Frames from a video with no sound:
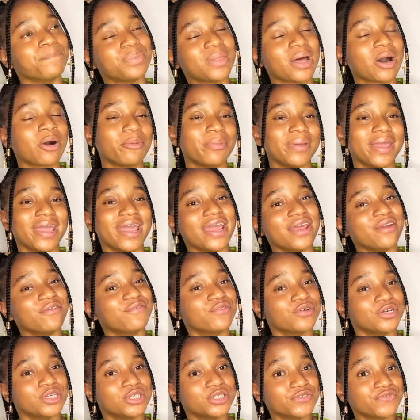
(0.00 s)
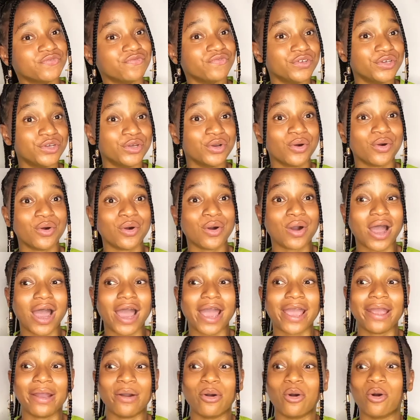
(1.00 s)
that will be end for this video
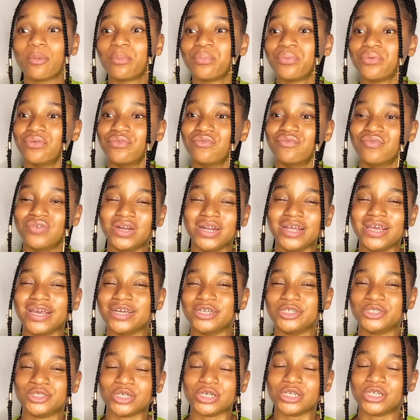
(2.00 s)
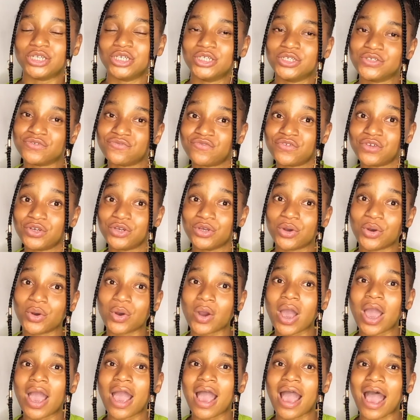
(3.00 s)
i hope you really enjoyed this video
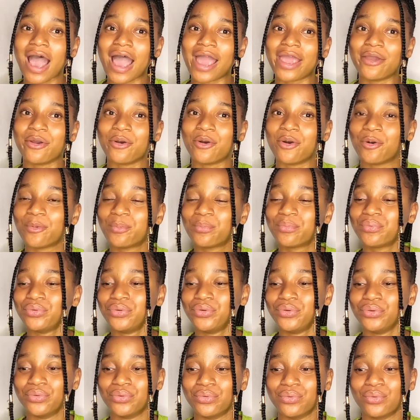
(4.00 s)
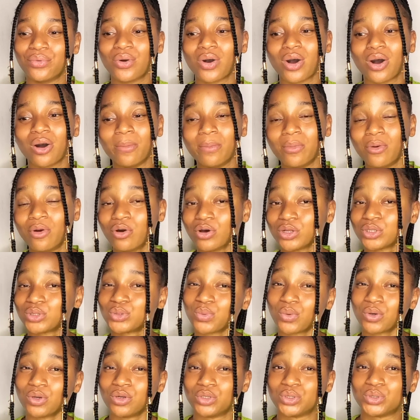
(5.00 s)
i hope you um, got
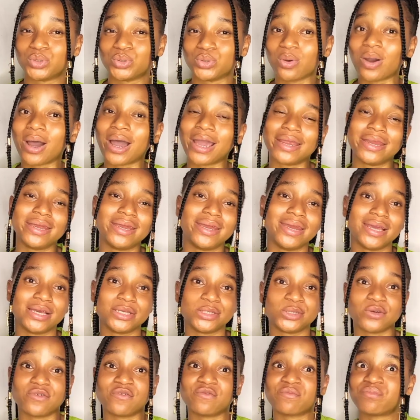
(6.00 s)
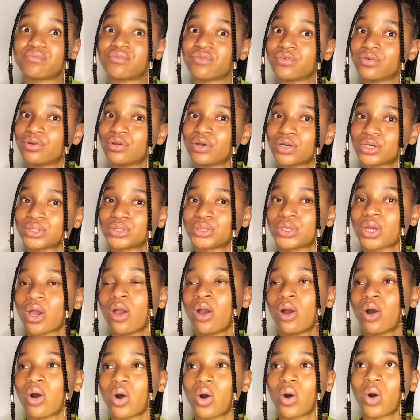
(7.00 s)
one or two ideas of products
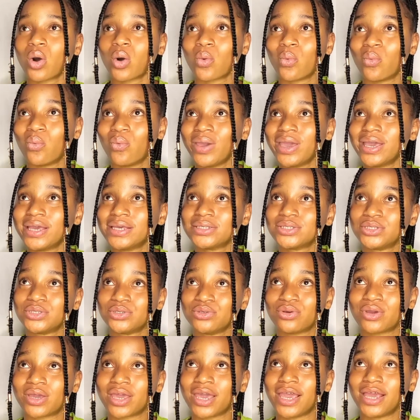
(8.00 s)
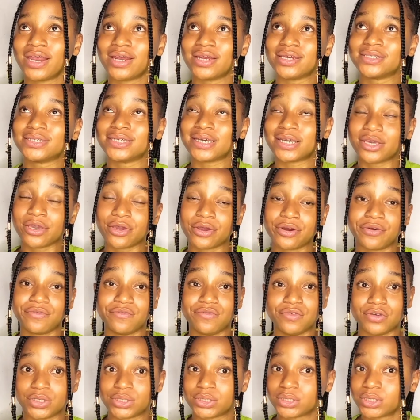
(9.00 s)
or ways you can take care of
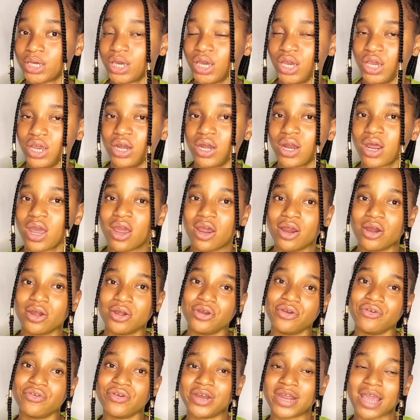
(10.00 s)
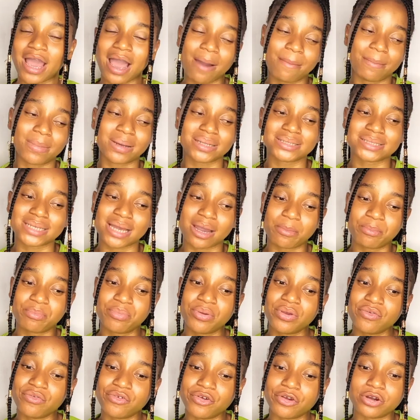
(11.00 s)
your skin during the harmattan
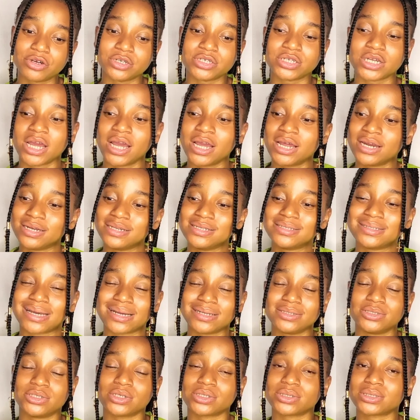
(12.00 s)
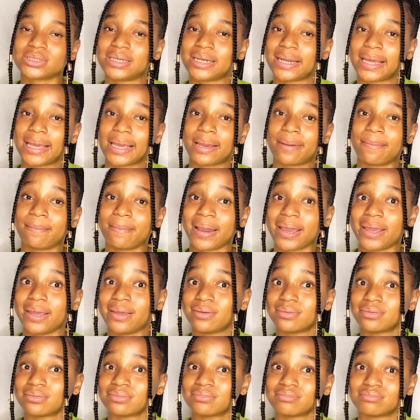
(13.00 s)
period these are just like
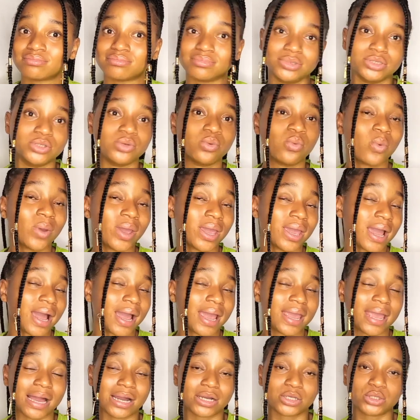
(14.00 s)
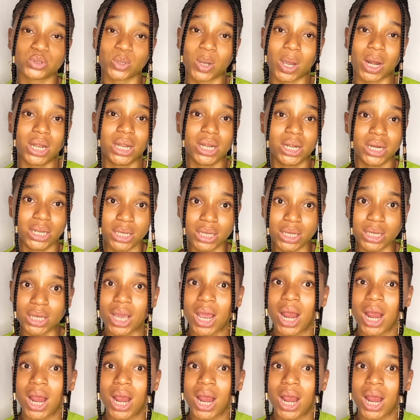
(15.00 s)
my the way i actually